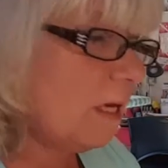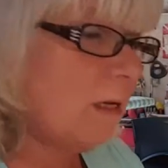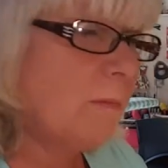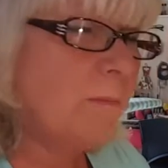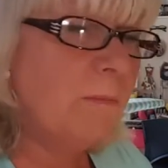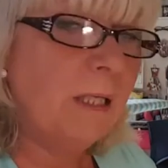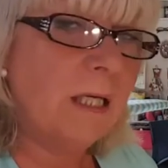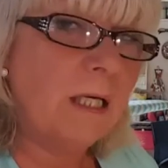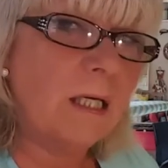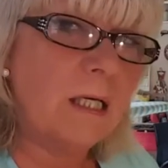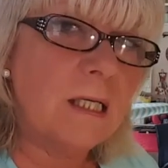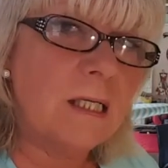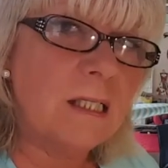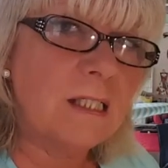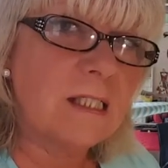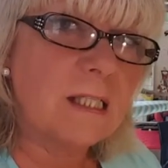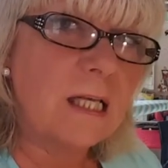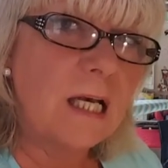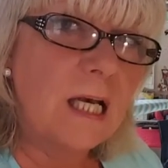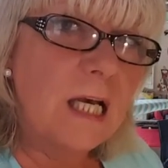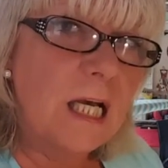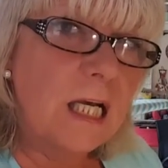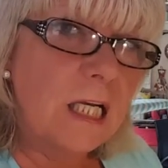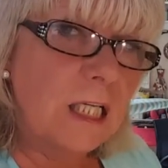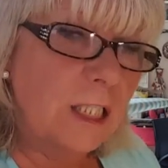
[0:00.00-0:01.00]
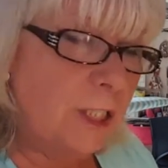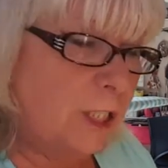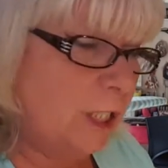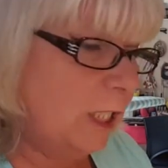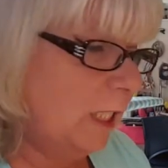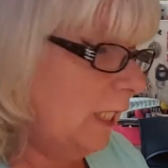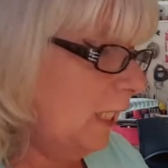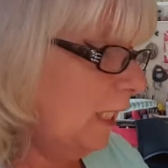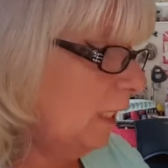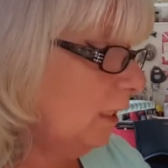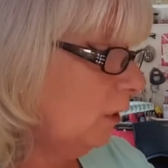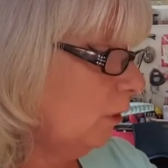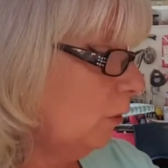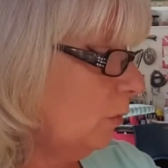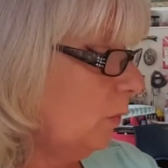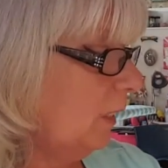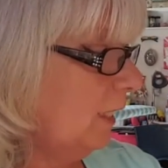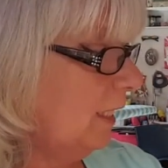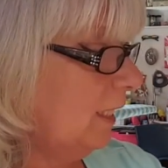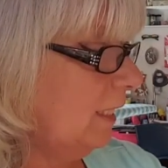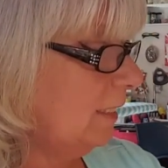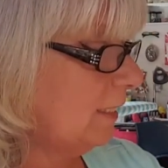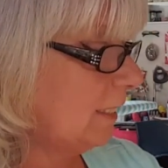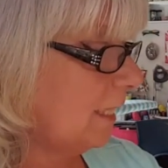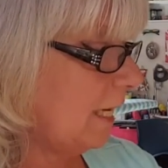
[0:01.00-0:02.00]
because
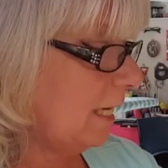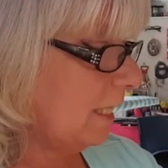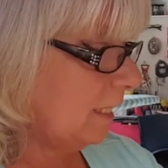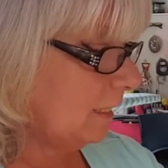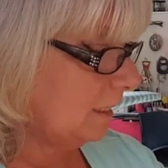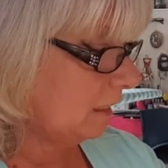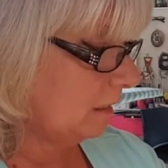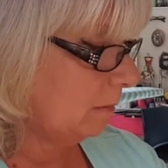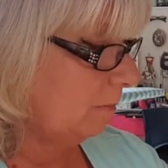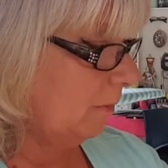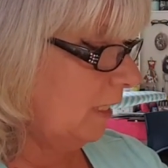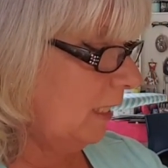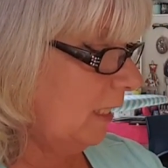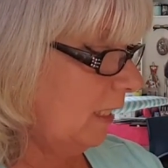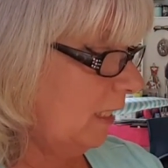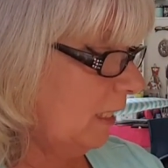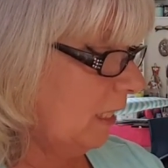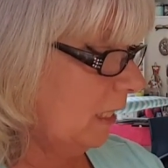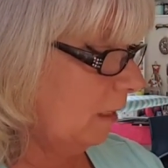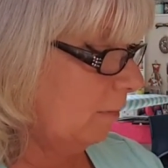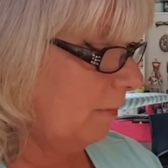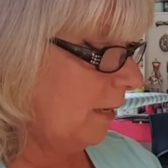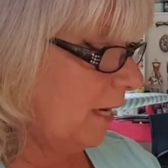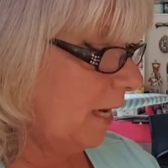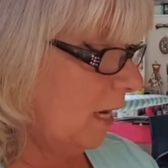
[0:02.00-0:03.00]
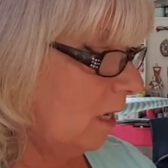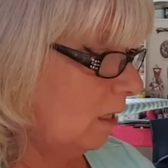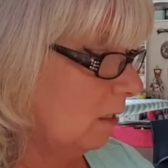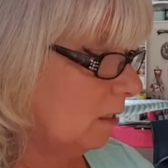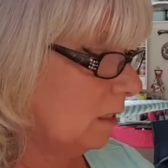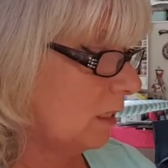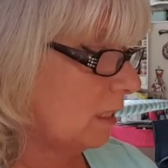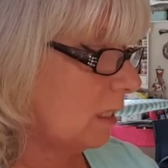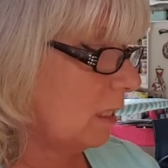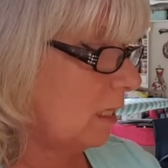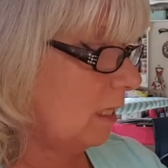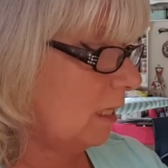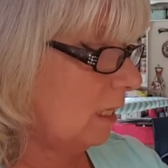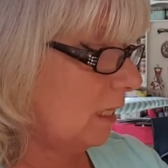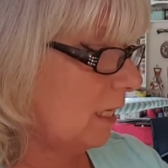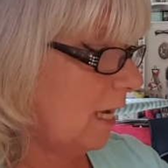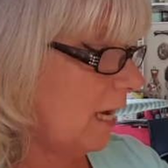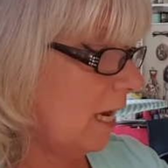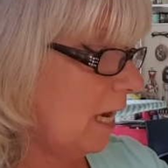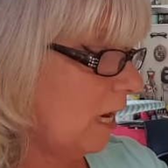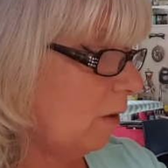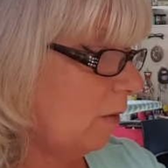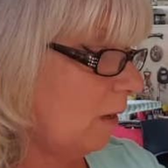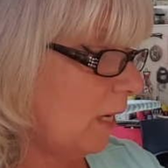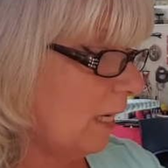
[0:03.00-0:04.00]
Jeanielouise asked me about
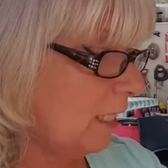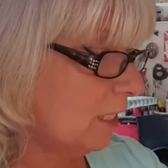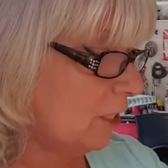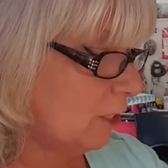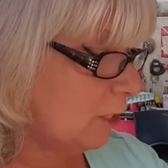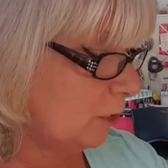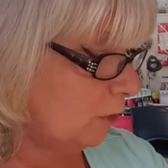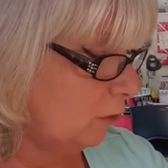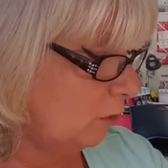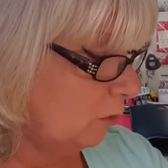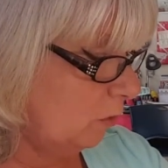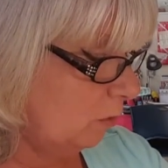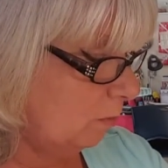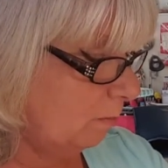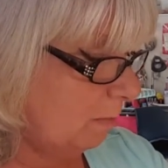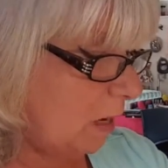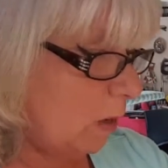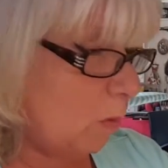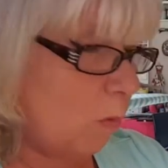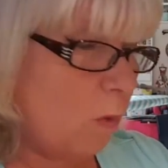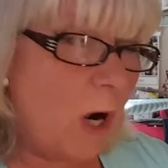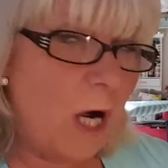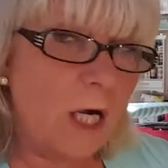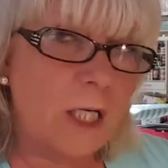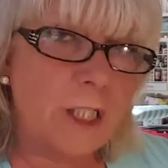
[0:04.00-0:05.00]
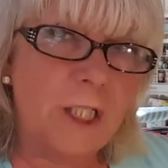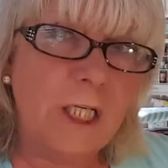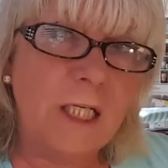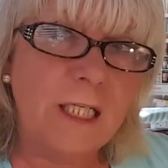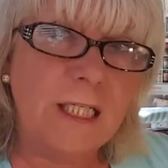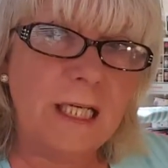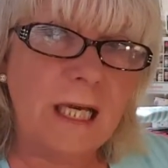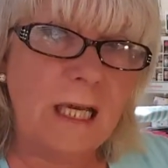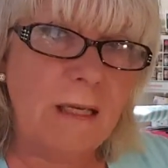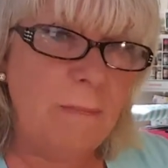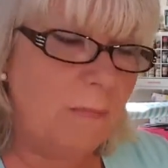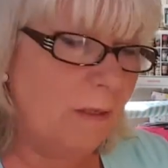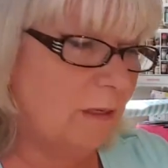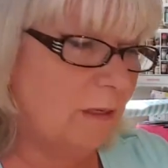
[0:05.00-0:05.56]
how I do my washi tape